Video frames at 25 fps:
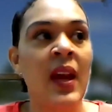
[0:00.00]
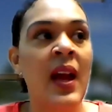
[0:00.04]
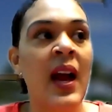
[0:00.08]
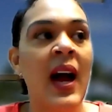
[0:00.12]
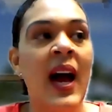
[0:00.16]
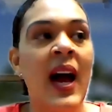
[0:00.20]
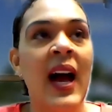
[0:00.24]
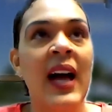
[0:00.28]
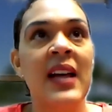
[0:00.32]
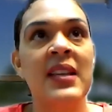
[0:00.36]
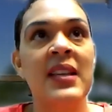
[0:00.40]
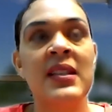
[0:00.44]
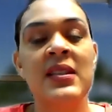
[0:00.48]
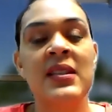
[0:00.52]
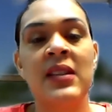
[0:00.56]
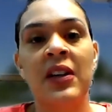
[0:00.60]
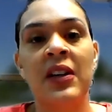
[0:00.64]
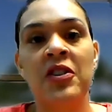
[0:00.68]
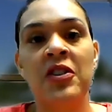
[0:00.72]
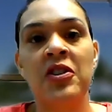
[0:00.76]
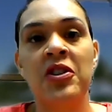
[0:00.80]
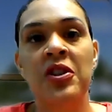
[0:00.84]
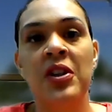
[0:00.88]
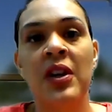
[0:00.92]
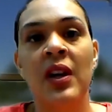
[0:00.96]
As
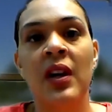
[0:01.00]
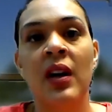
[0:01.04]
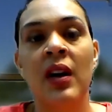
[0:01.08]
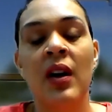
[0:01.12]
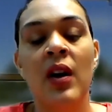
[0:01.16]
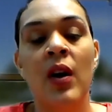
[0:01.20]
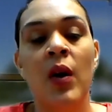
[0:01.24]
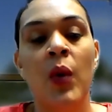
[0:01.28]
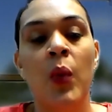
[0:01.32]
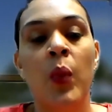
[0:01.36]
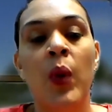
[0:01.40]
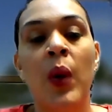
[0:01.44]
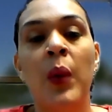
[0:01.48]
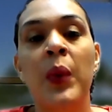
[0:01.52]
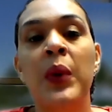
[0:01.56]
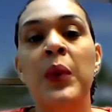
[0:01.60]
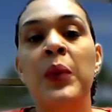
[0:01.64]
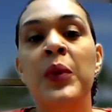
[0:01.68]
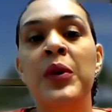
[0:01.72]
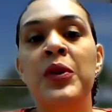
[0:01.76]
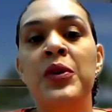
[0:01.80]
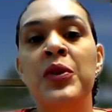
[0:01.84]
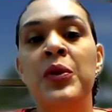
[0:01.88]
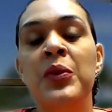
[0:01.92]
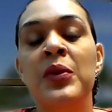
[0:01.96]
such, what we
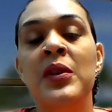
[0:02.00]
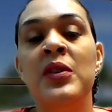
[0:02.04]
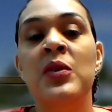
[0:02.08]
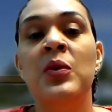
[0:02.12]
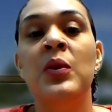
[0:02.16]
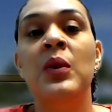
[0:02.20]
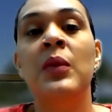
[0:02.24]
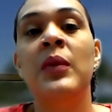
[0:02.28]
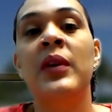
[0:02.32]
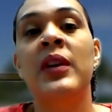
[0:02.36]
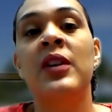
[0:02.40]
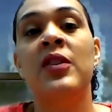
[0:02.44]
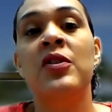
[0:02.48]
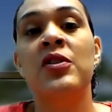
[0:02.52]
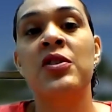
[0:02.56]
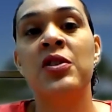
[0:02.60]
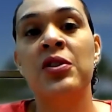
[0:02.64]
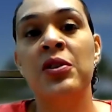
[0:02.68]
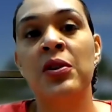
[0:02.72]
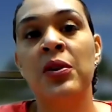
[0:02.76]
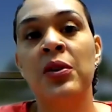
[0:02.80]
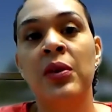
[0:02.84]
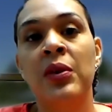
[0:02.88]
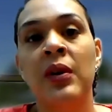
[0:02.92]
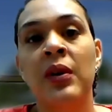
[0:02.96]
would do is we would
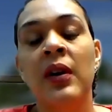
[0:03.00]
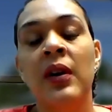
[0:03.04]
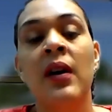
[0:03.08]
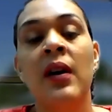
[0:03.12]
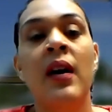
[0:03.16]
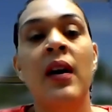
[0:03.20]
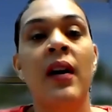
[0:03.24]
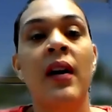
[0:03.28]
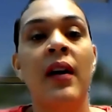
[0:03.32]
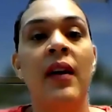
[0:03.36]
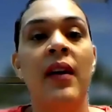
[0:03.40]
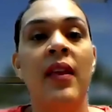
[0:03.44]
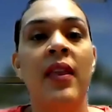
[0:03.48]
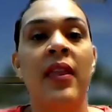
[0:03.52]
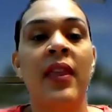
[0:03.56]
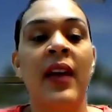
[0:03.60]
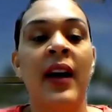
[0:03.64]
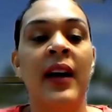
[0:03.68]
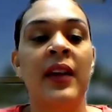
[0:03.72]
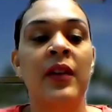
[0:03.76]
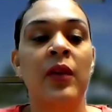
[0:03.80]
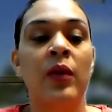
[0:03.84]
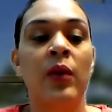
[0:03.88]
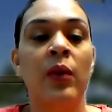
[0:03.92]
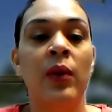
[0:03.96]
ensure
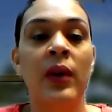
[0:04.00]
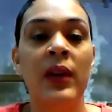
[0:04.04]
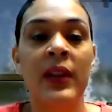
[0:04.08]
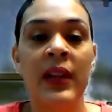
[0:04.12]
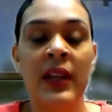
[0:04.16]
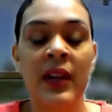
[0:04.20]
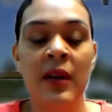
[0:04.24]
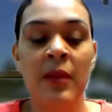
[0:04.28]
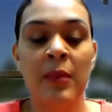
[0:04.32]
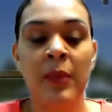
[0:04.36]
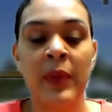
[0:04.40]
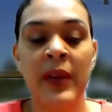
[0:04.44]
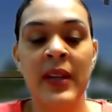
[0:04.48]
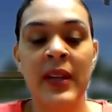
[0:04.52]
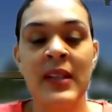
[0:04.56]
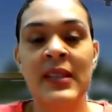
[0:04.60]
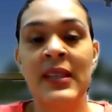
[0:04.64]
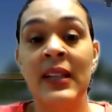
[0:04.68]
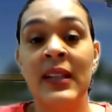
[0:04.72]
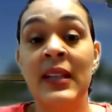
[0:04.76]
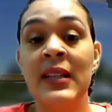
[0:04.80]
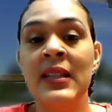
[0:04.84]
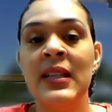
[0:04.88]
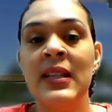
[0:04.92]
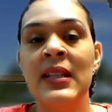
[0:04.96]
that all the complaints
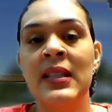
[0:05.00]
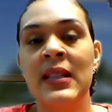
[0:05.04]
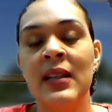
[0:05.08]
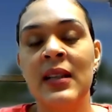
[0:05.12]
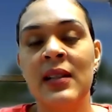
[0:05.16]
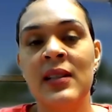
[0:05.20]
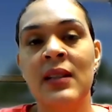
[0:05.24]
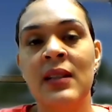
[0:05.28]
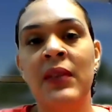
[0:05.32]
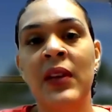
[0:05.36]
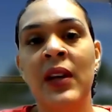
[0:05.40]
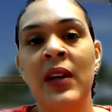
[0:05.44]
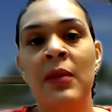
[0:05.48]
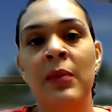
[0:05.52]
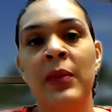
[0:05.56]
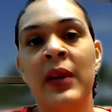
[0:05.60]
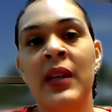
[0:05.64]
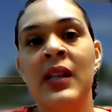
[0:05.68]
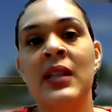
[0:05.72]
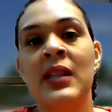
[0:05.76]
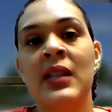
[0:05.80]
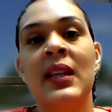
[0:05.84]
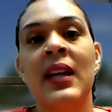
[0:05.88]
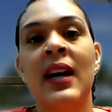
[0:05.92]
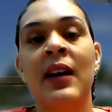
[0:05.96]
and the details of the
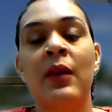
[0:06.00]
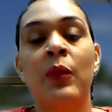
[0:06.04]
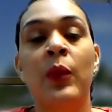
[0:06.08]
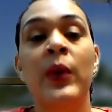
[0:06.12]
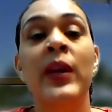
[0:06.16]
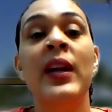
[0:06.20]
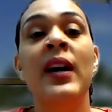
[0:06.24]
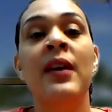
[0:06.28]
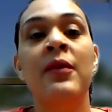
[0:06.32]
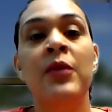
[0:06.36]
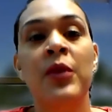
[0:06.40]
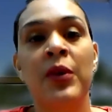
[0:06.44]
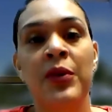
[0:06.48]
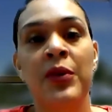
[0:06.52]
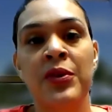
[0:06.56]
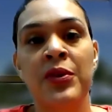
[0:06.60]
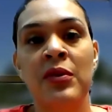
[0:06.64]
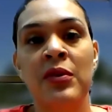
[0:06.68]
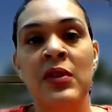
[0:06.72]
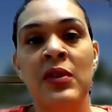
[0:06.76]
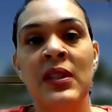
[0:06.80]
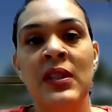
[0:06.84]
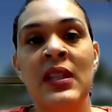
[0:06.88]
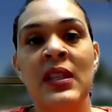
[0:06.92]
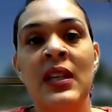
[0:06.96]
complaints that we have also
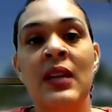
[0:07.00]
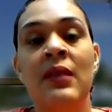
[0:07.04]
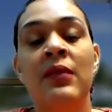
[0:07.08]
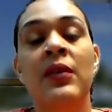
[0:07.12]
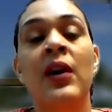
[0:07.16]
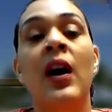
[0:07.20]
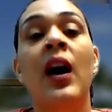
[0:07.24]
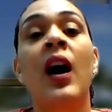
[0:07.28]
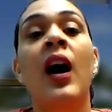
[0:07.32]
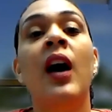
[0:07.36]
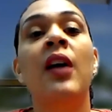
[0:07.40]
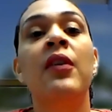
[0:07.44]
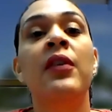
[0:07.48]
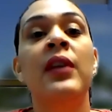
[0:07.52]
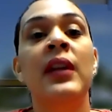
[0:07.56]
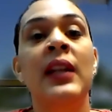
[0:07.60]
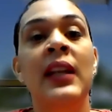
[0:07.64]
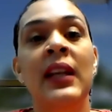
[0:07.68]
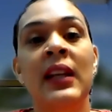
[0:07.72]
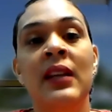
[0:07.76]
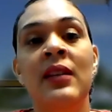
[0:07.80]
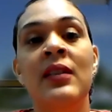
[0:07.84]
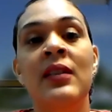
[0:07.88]
received are relayed